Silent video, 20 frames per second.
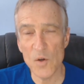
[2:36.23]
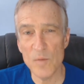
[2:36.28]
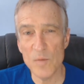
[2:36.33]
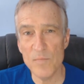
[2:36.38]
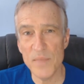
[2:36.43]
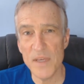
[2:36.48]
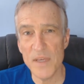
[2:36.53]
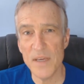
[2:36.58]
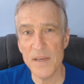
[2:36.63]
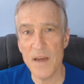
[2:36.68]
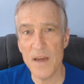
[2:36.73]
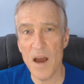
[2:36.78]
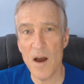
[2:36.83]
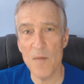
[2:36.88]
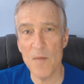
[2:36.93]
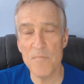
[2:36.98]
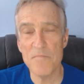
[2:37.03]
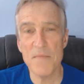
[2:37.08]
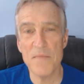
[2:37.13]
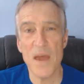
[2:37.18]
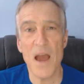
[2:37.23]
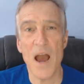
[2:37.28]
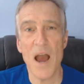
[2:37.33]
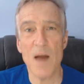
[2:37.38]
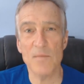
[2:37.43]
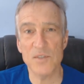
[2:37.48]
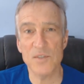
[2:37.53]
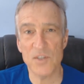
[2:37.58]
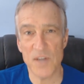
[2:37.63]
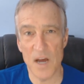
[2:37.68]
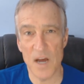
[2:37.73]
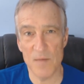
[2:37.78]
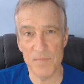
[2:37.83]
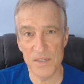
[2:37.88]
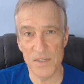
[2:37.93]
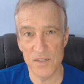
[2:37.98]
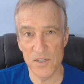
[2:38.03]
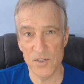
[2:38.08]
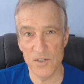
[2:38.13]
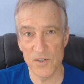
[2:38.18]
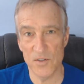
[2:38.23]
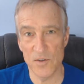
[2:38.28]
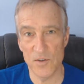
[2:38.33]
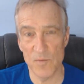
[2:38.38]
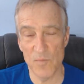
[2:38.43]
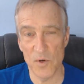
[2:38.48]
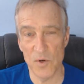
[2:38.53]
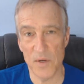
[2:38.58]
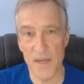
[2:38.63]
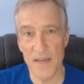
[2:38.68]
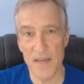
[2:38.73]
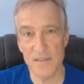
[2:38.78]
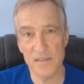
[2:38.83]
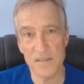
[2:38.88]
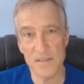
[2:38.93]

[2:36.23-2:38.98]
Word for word: Could be um, how much competition your book has.